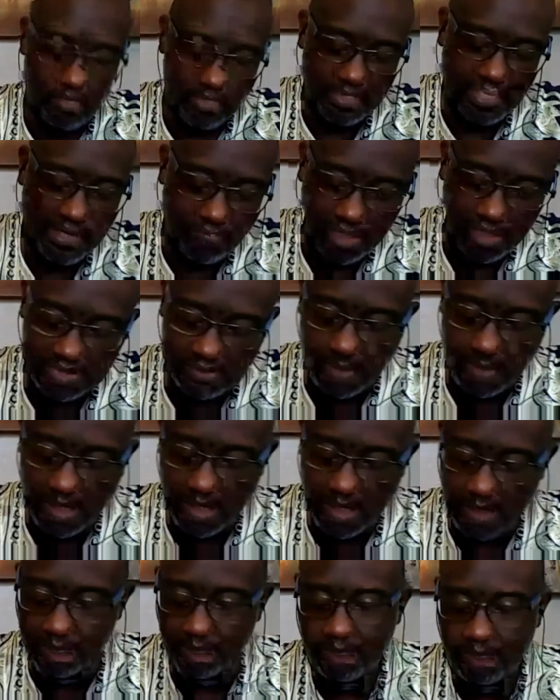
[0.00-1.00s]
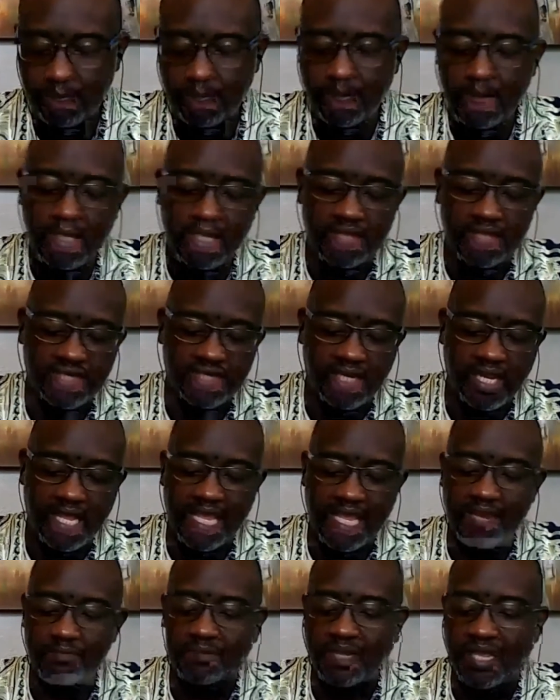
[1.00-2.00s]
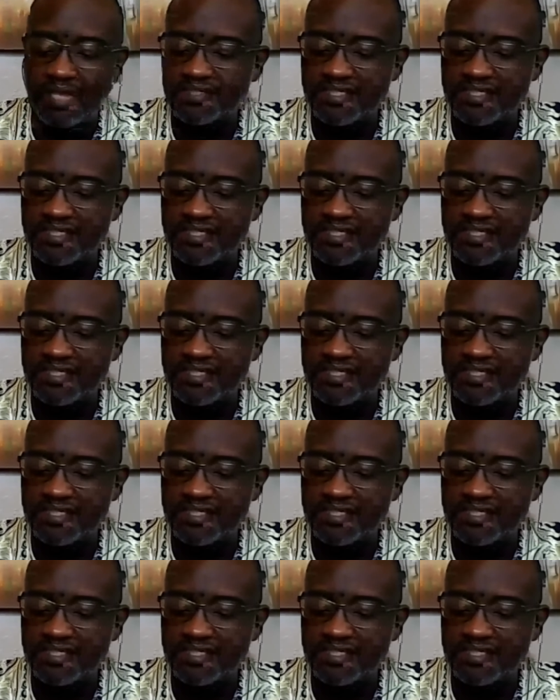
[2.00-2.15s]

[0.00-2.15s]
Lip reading: a resume, and on that resume,